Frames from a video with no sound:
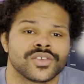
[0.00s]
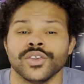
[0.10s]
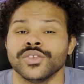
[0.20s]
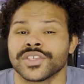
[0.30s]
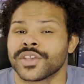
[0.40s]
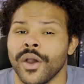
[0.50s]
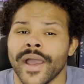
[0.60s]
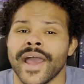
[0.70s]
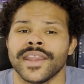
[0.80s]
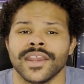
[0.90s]
so you just go
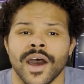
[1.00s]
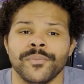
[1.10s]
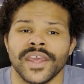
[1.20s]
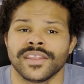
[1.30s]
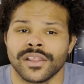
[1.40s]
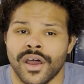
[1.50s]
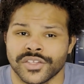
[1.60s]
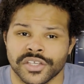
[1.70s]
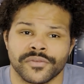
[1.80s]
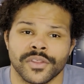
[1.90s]
ahead and update the
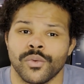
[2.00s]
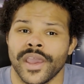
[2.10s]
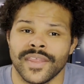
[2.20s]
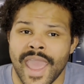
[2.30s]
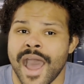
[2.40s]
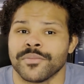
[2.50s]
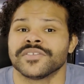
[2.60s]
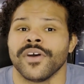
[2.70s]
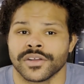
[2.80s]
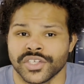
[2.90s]
logic for the way the app is
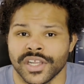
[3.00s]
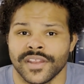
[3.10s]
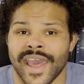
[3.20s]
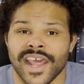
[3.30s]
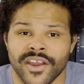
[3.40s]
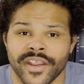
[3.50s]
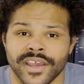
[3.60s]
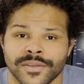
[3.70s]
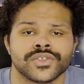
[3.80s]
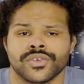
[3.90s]
functioning in that
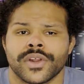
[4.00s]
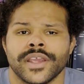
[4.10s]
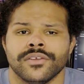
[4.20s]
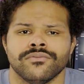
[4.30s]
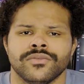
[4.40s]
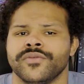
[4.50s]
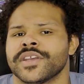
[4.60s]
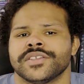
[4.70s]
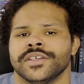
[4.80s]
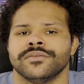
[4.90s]
area. So great, you
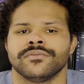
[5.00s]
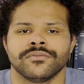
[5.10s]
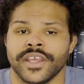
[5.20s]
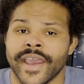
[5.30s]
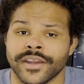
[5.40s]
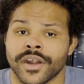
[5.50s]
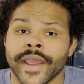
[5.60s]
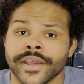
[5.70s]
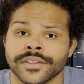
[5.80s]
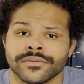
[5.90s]
fixed it. The end,
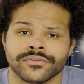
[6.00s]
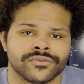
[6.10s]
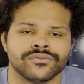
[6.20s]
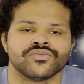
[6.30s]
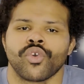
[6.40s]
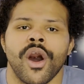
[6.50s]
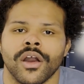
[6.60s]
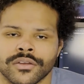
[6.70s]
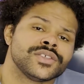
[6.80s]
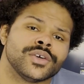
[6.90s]
right?
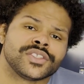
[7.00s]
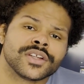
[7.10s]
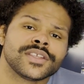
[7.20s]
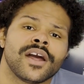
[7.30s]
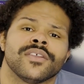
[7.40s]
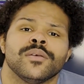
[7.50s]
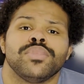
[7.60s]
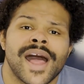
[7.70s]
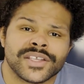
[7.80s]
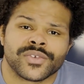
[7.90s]
wrong. So it turns out that the
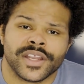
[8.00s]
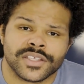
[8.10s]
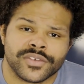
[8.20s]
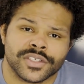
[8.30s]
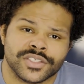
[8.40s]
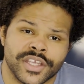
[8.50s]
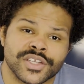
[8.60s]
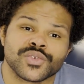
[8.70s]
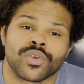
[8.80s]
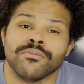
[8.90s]
blast radius for your
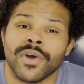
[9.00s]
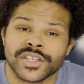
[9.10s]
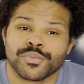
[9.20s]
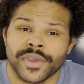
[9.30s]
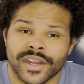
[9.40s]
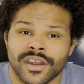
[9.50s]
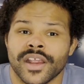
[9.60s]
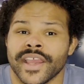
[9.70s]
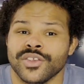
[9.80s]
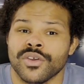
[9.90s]
changes were much bigger
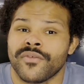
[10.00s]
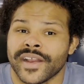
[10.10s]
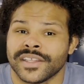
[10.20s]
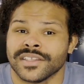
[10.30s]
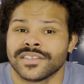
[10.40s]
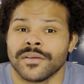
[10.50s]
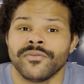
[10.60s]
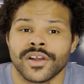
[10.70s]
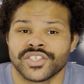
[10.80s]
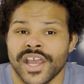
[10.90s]
and you affected some
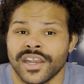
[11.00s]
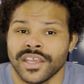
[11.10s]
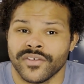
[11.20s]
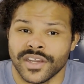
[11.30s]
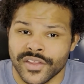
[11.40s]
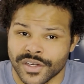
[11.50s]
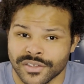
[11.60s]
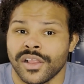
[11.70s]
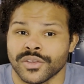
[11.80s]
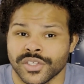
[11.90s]
functionality of
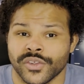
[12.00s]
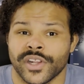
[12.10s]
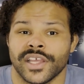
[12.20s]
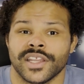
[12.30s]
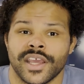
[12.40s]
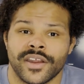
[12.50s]
another closely related